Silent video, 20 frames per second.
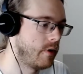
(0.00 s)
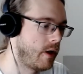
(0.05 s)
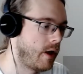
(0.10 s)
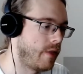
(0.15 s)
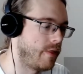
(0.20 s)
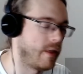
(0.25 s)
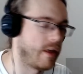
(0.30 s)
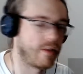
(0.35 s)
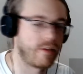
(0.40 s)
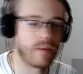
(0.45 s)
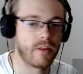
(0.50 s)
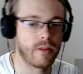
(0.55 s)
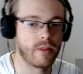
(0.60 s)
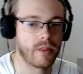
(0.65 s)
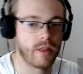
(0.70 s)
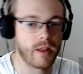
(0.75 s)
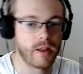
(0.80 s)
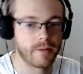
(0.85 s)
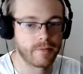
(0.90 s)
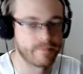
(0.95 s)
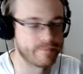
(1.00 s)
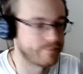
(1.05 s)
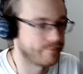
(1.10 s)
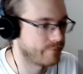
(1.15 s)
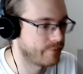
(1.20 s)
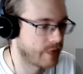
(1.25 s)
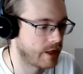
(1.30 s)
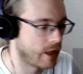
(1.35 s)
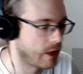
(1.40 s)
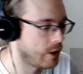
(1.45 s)
And that's the thing.
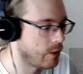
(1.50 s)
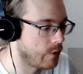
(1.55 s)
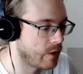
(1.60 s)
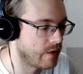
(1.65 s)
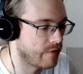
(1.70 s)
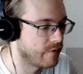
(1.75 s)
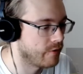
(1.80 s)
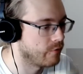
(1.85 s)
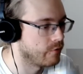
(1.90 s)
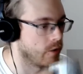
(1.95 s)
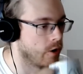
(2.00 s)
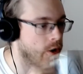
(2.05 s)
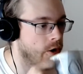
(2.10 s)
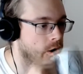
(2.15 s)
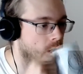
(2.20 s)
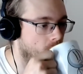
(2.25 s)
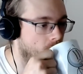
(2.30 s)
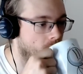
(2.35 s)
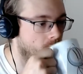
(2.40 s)
Can you even run?